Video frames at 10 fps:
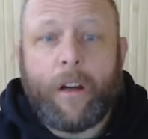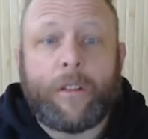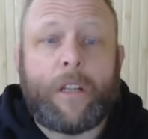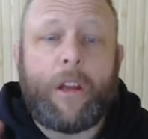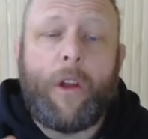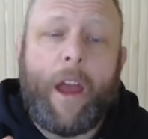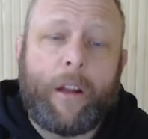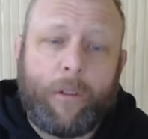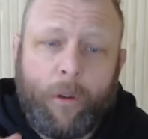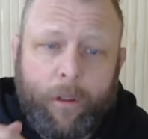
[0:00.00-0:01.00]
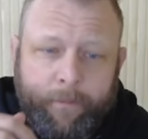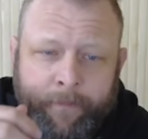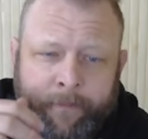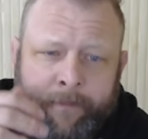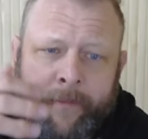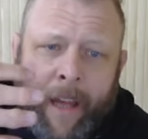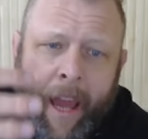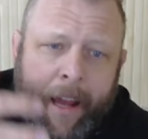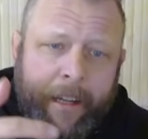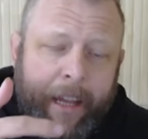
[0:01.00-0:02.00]
I'll show you how to
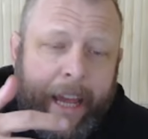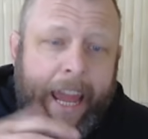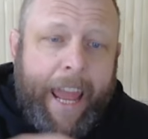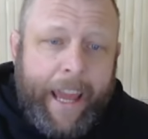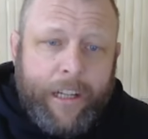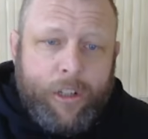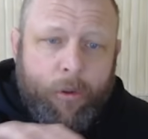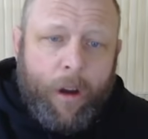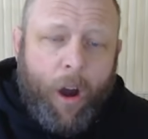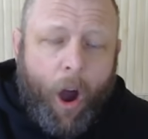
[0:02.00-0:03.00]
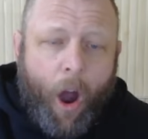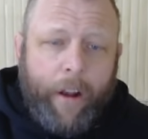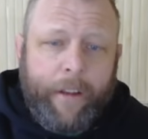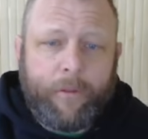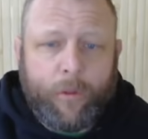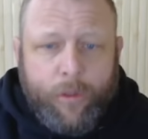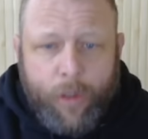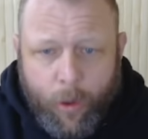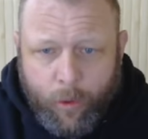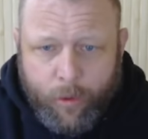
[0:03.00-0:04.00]
add extra high-level
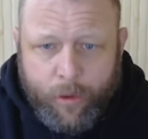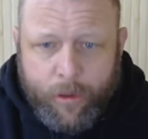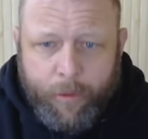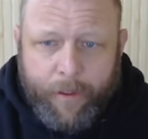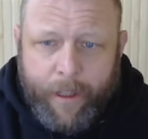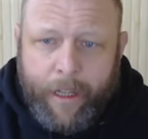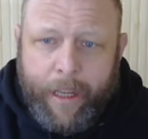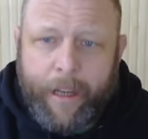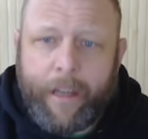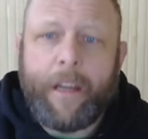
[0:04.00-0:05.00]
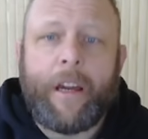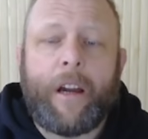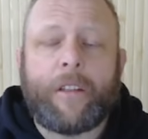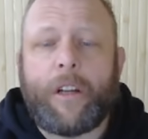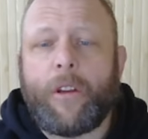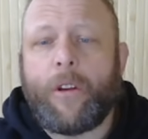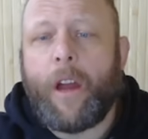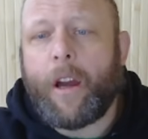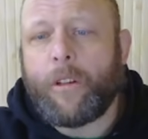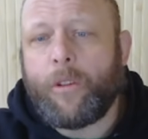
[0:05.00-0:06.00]
tools within here. Show you
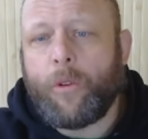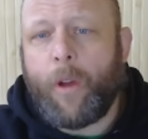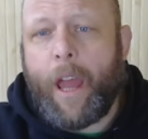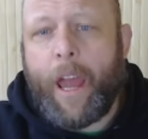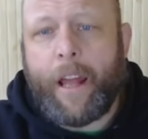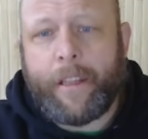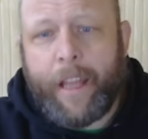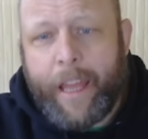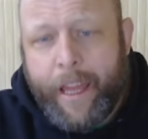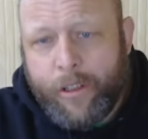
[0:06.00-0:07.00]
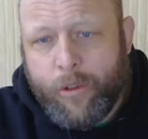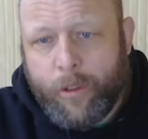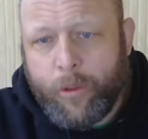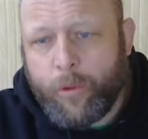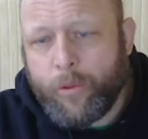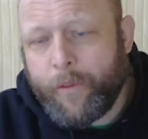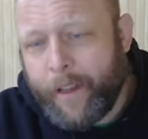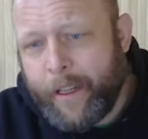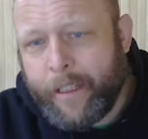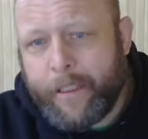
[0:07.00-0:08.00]
how to add the extra tools
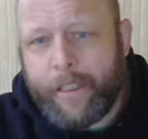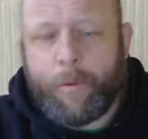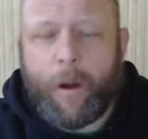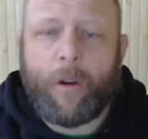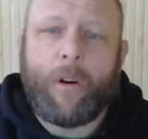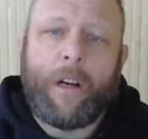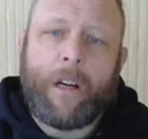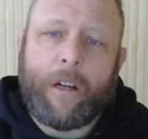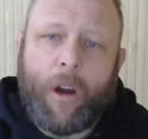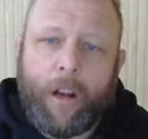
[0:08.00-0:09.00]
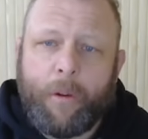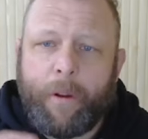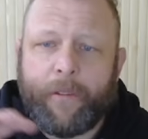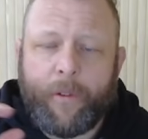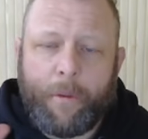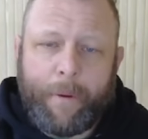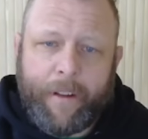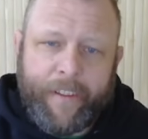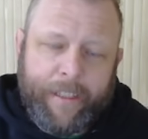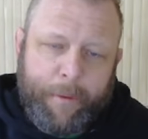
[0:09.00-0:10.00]
within it as well. Kind of went through a bit
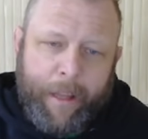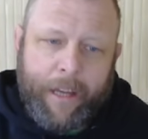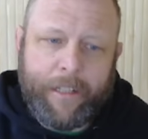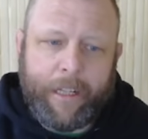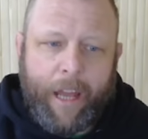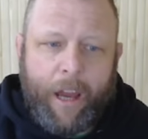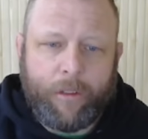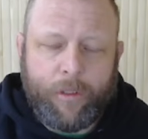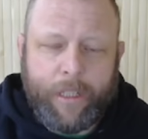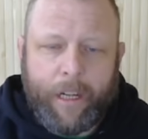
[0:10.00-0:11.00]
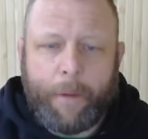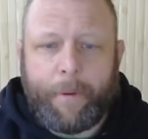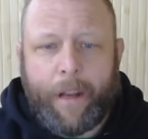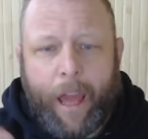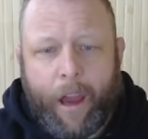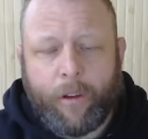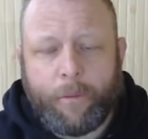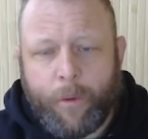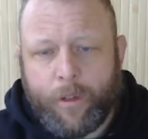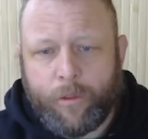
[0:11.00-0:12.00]
of explanation how to set it up and how the
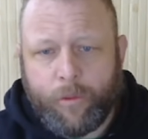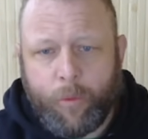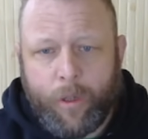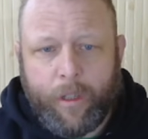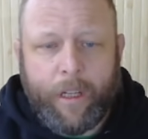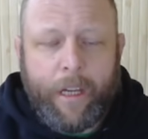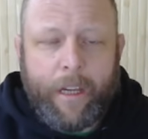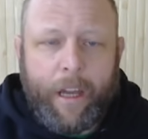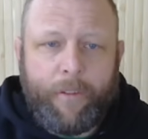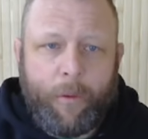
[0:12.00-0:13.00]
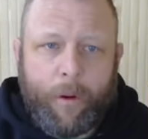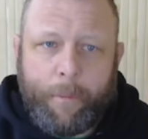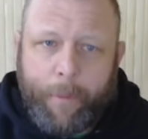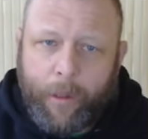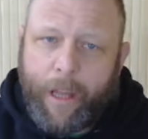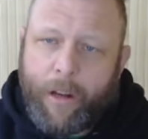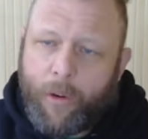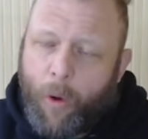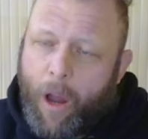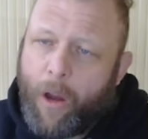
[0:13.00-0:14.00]
modules work. If you want to build out
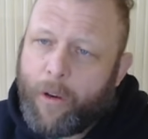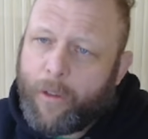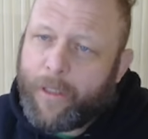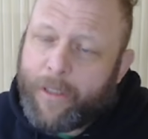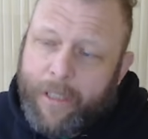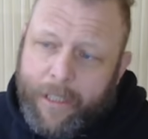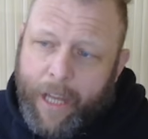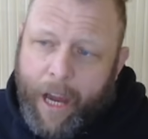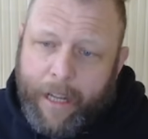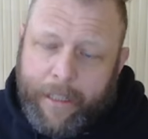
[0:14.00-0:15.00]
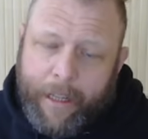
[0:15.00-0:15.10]
your own and going to start